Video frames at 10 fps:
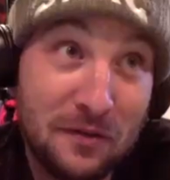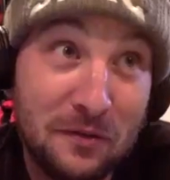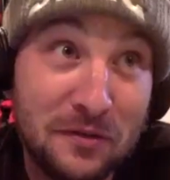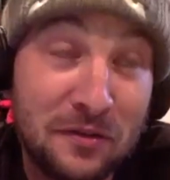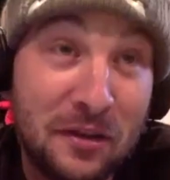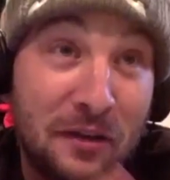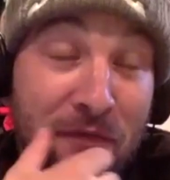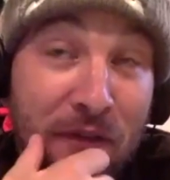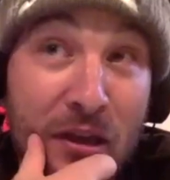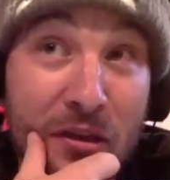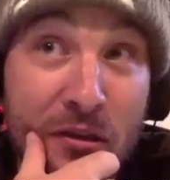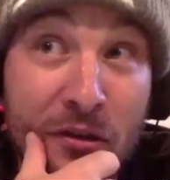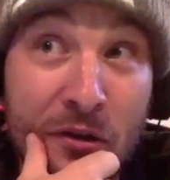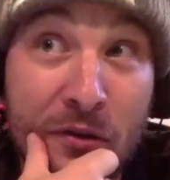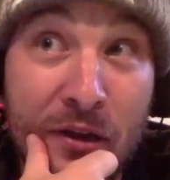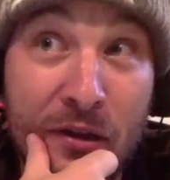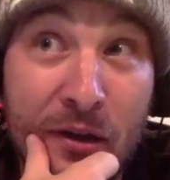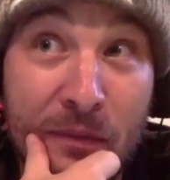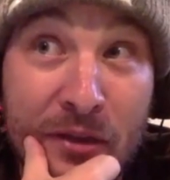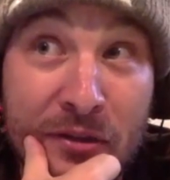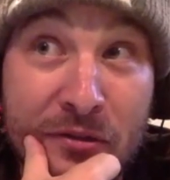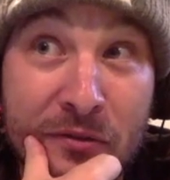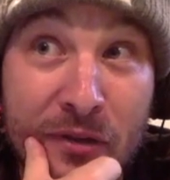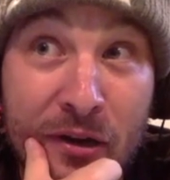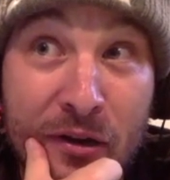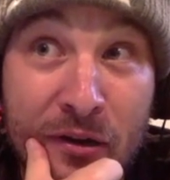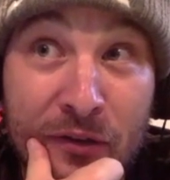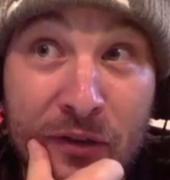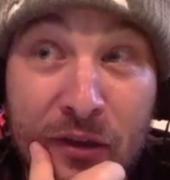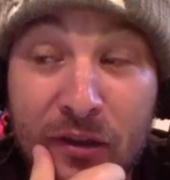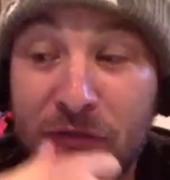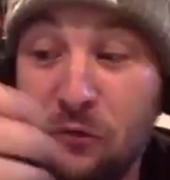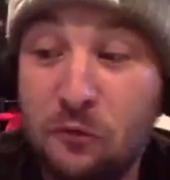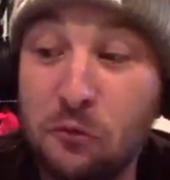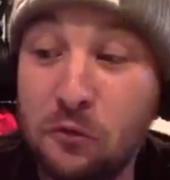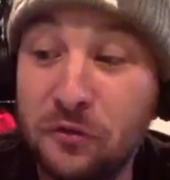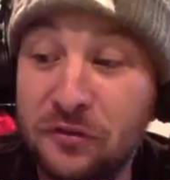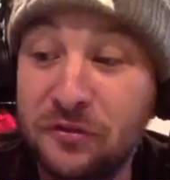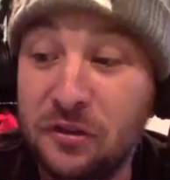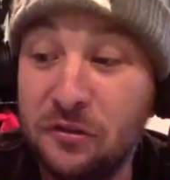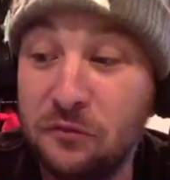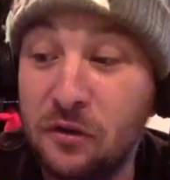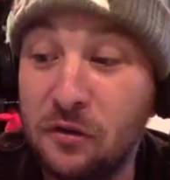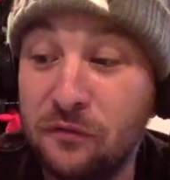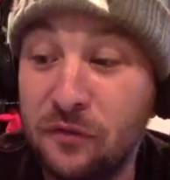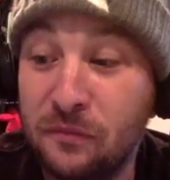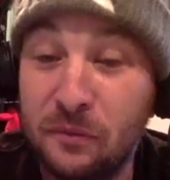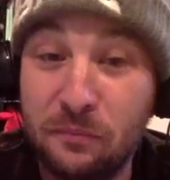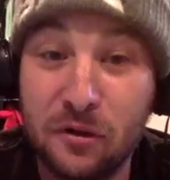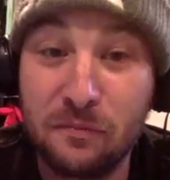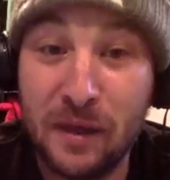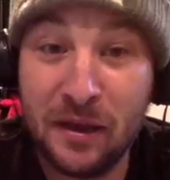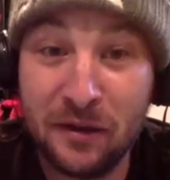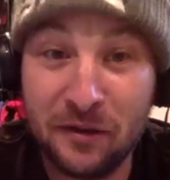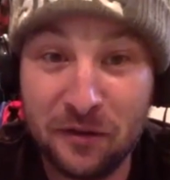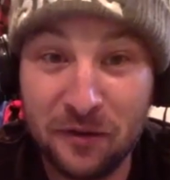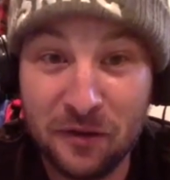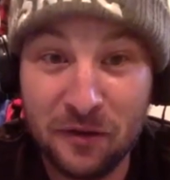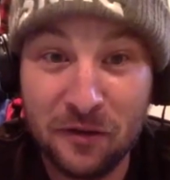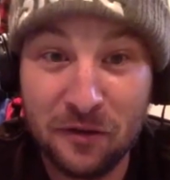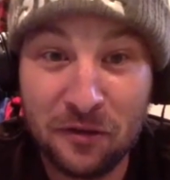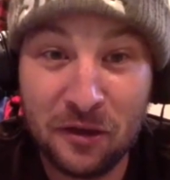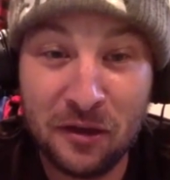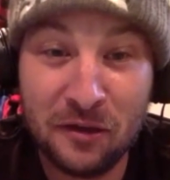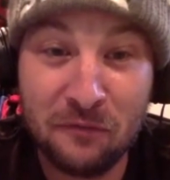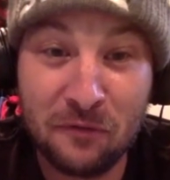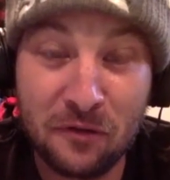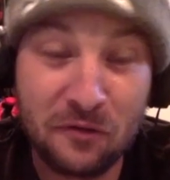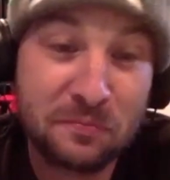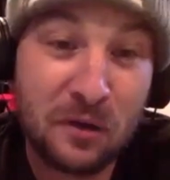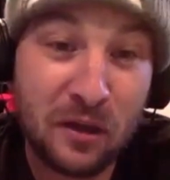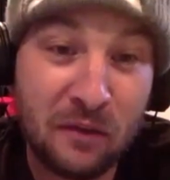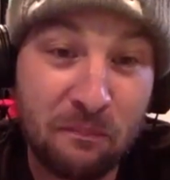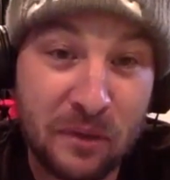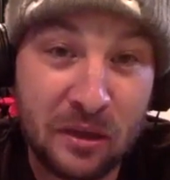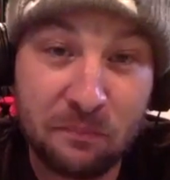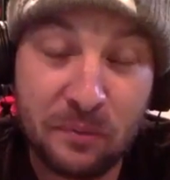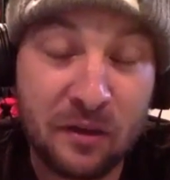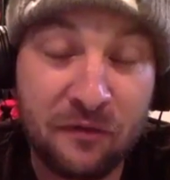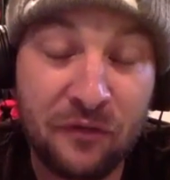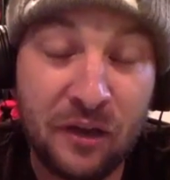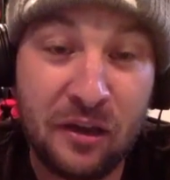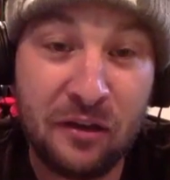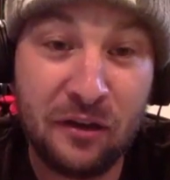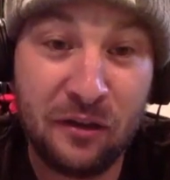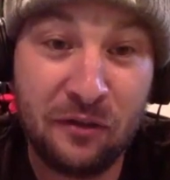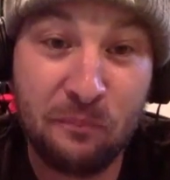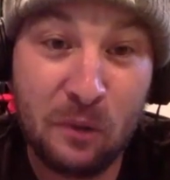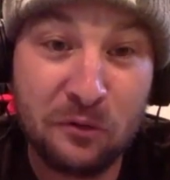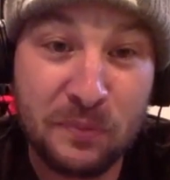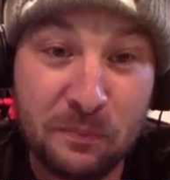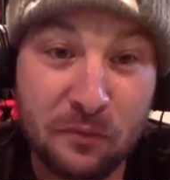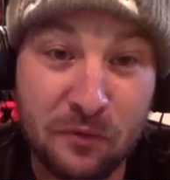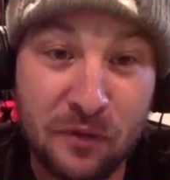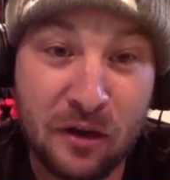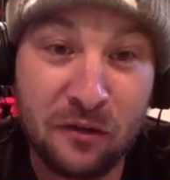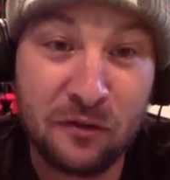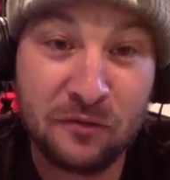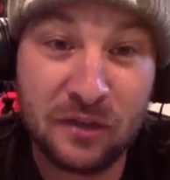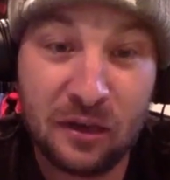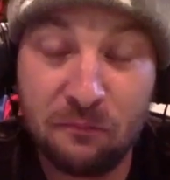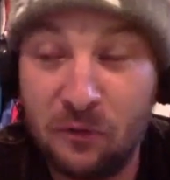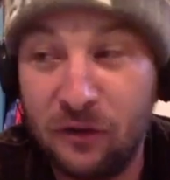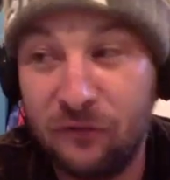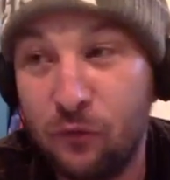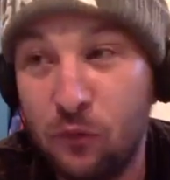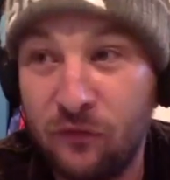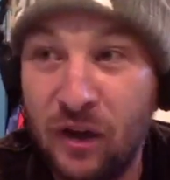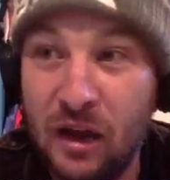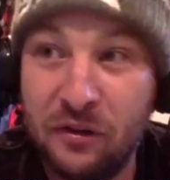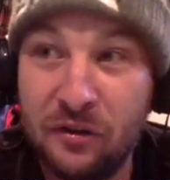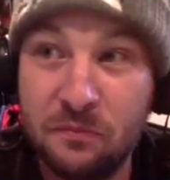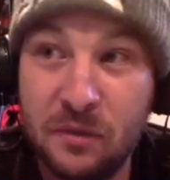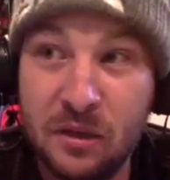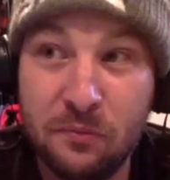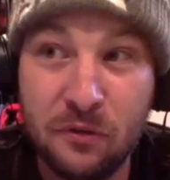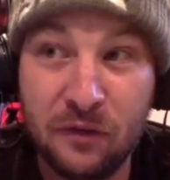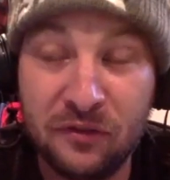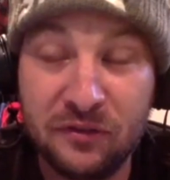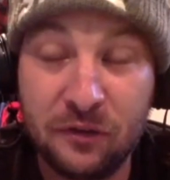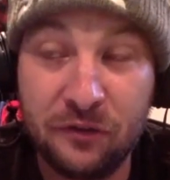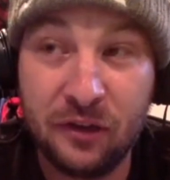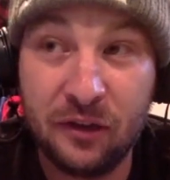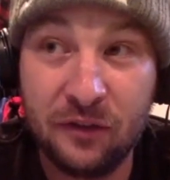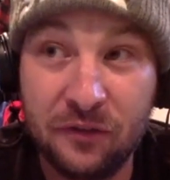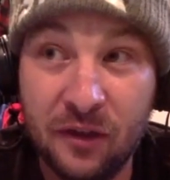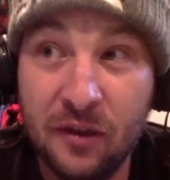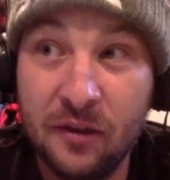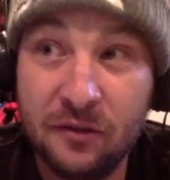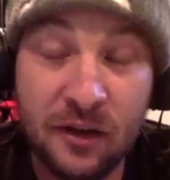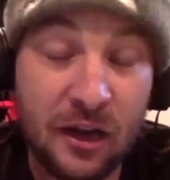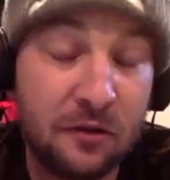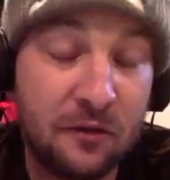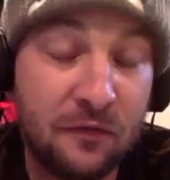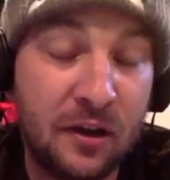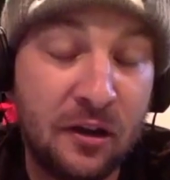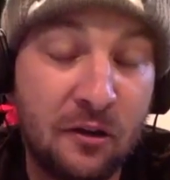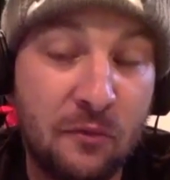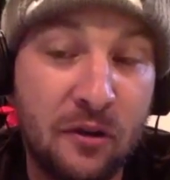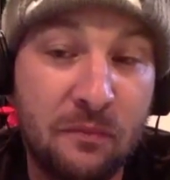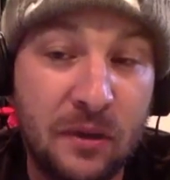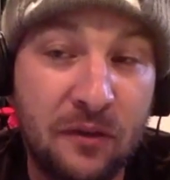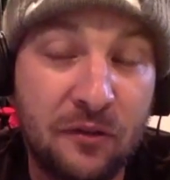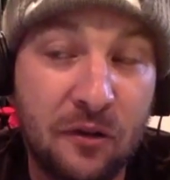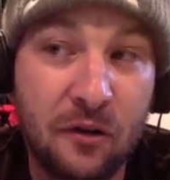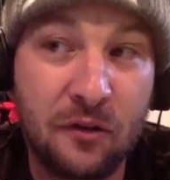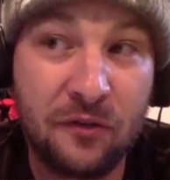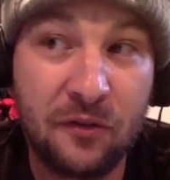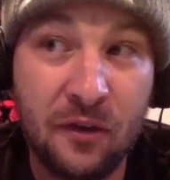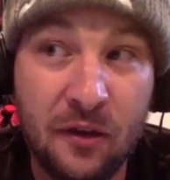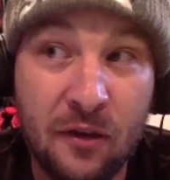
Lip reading: was a tough fight, you know, and I met you there, and it's like, it's cool to see you go from the Burbank thing where there was probably a big fight and most people were there and there was like, what, 400 or 500 people, you have to sell tickets, to now you're fighting on one of the biggest cards